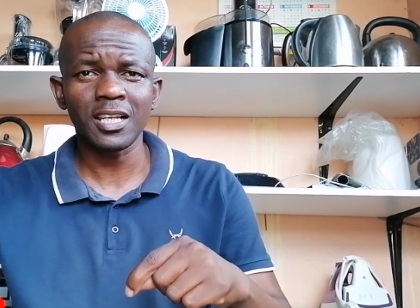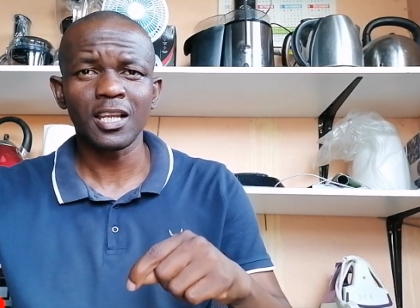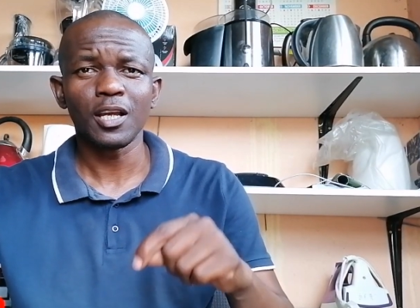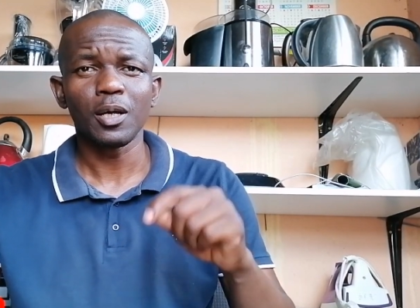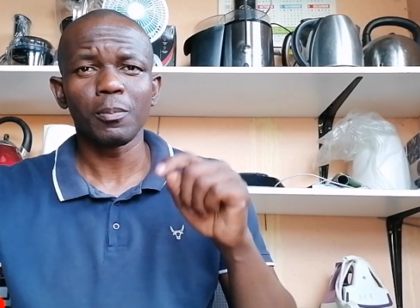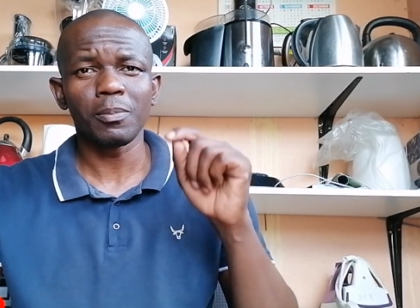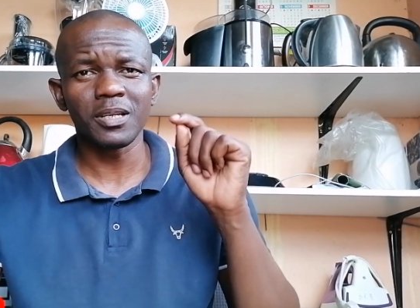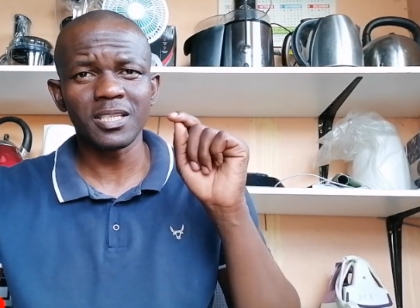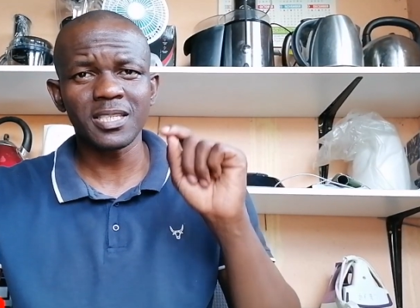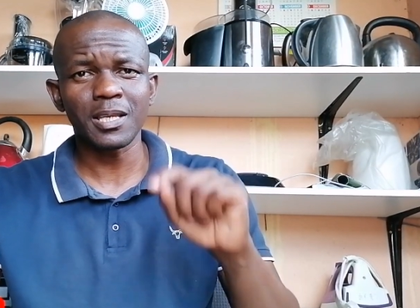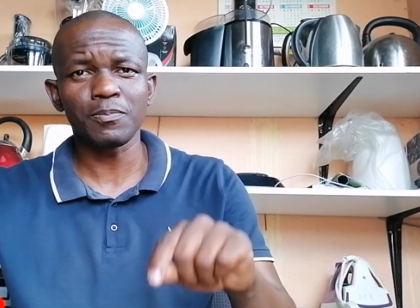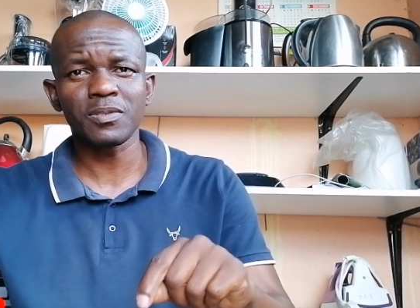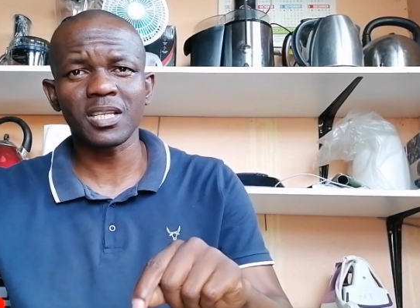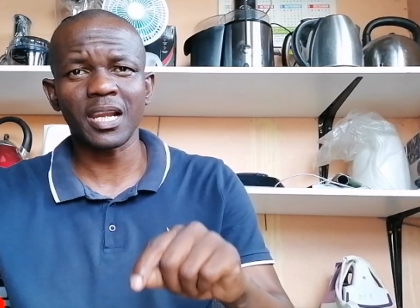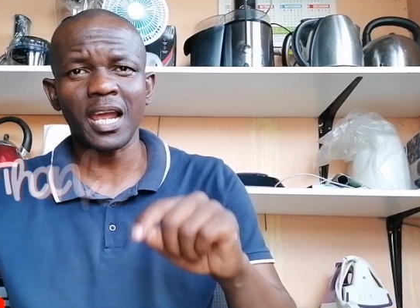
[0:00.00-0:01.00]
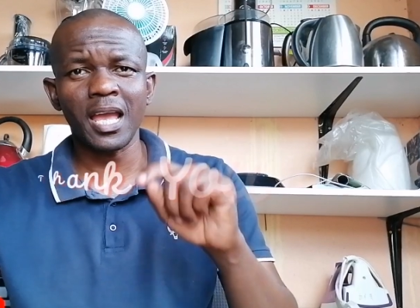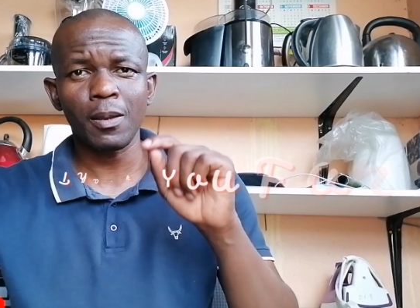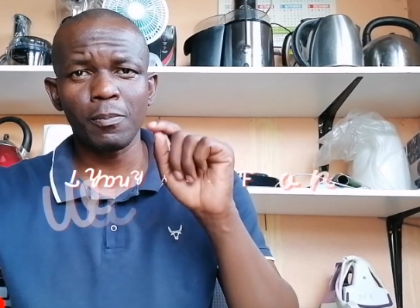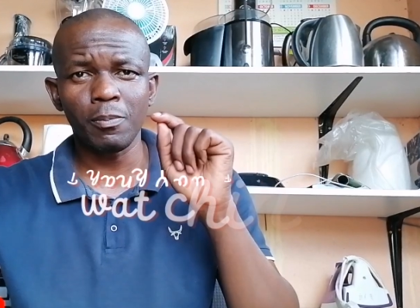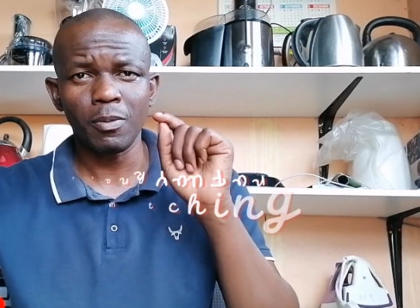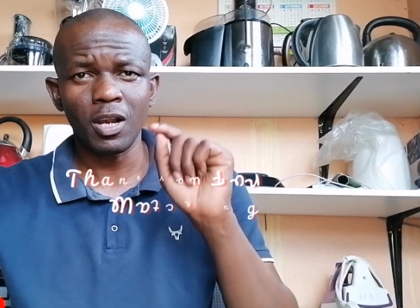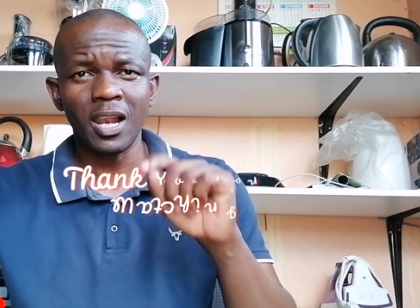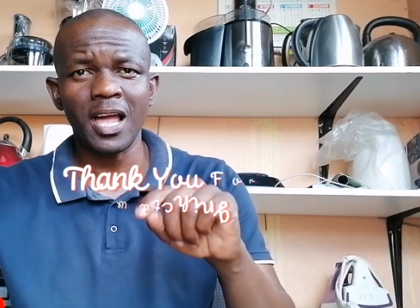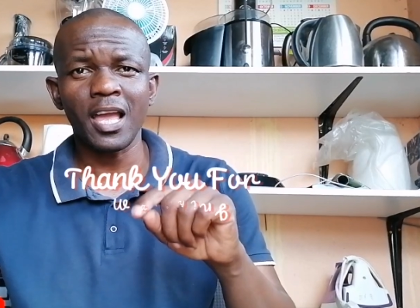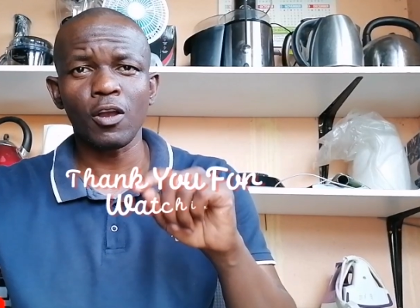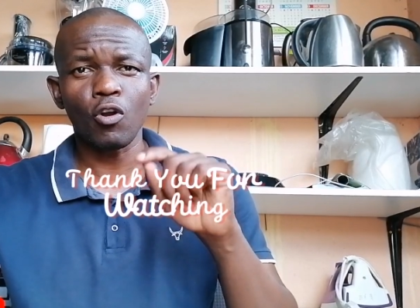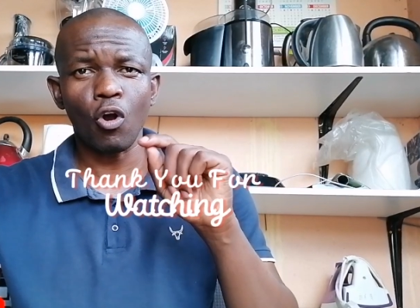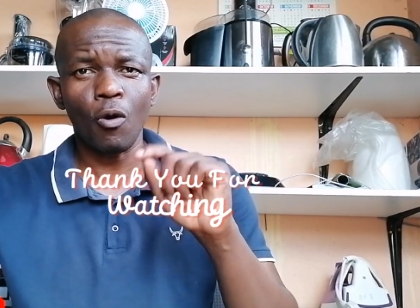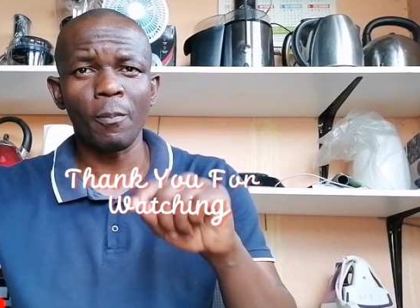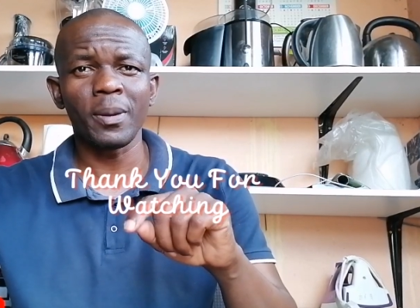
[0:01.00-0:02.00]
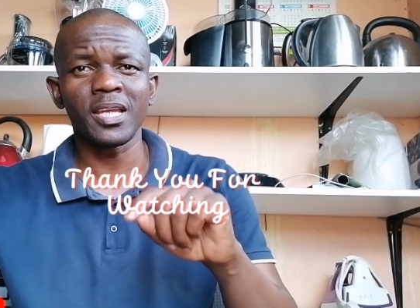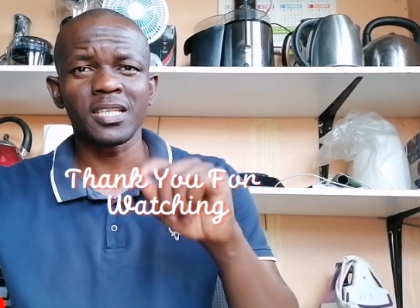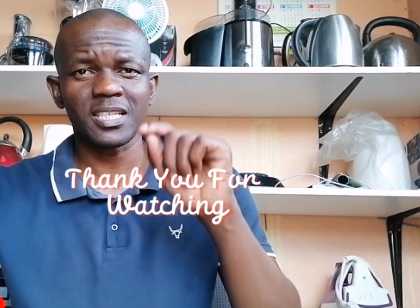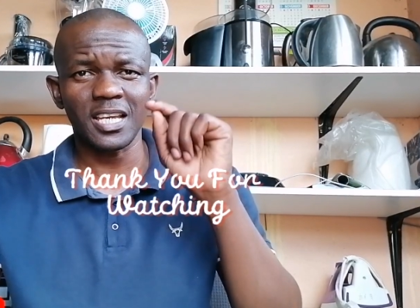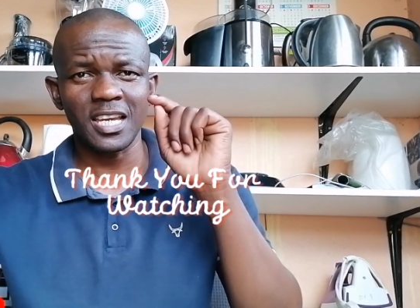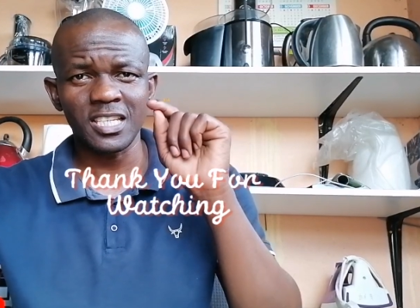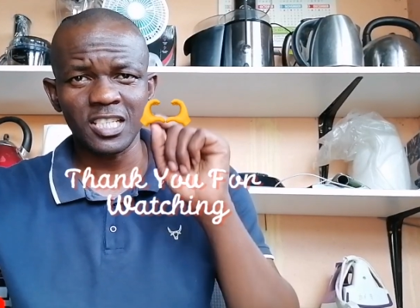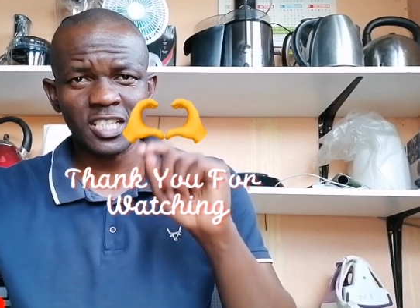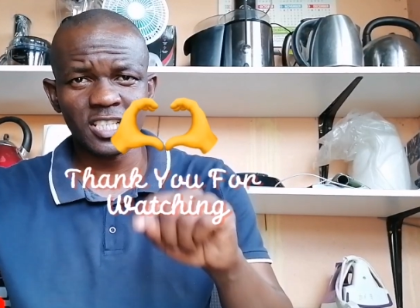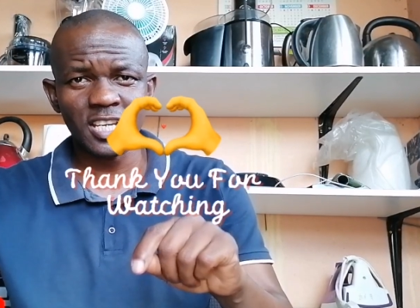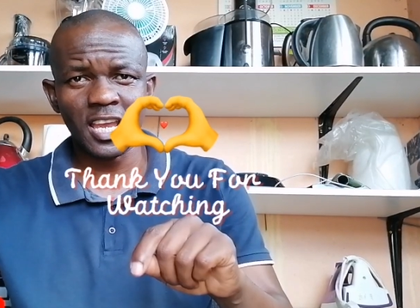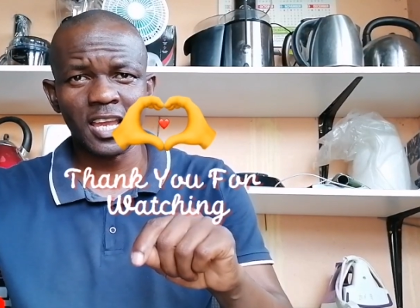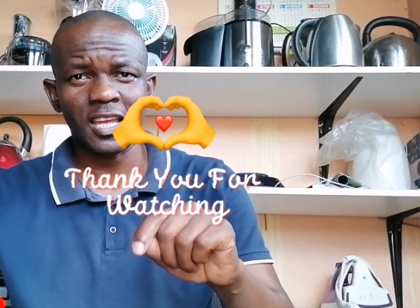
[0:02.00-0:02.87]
please subscribe, like, comment, and share.